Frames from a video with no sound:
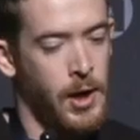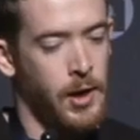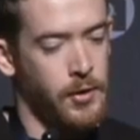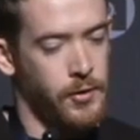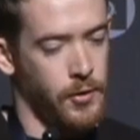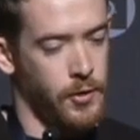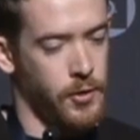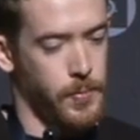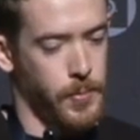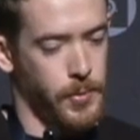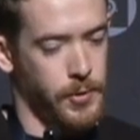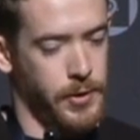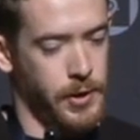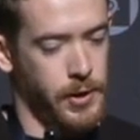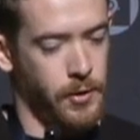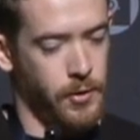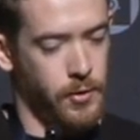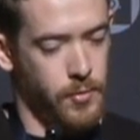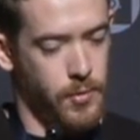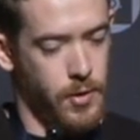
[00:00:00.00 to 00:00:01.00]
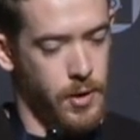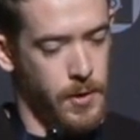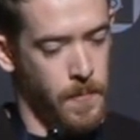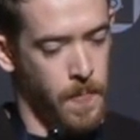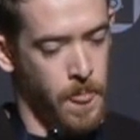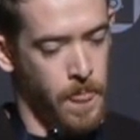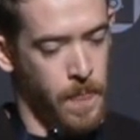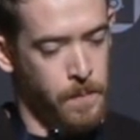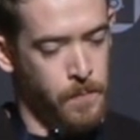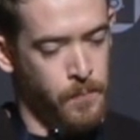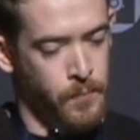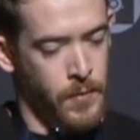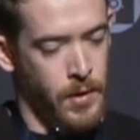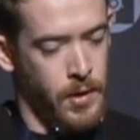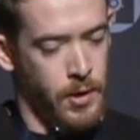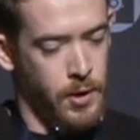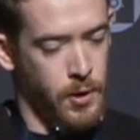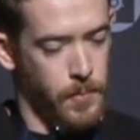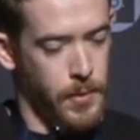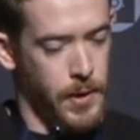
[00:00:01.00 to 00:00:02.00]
So this particular one, I know